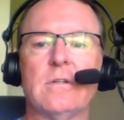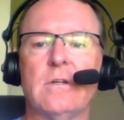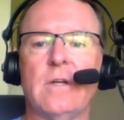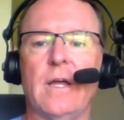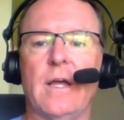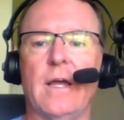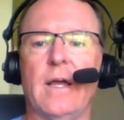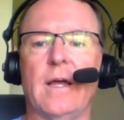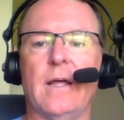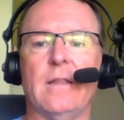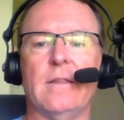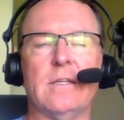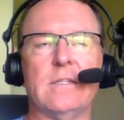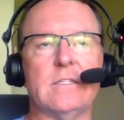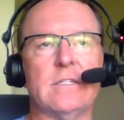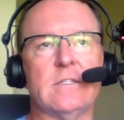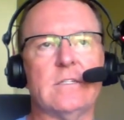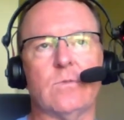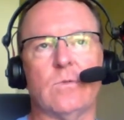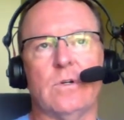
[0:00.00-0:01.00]
And
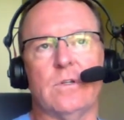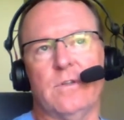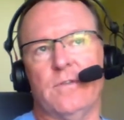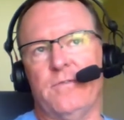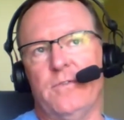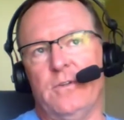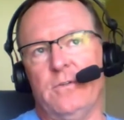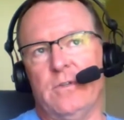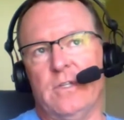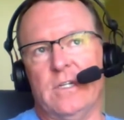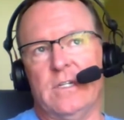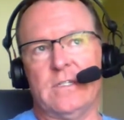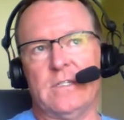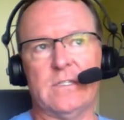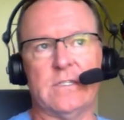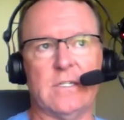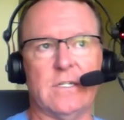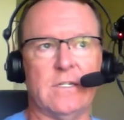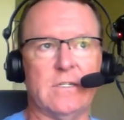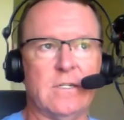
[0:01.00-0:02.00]
this is one of the few things
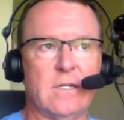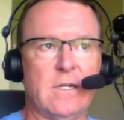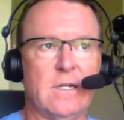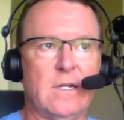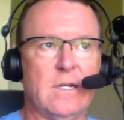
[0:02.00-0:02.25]
that,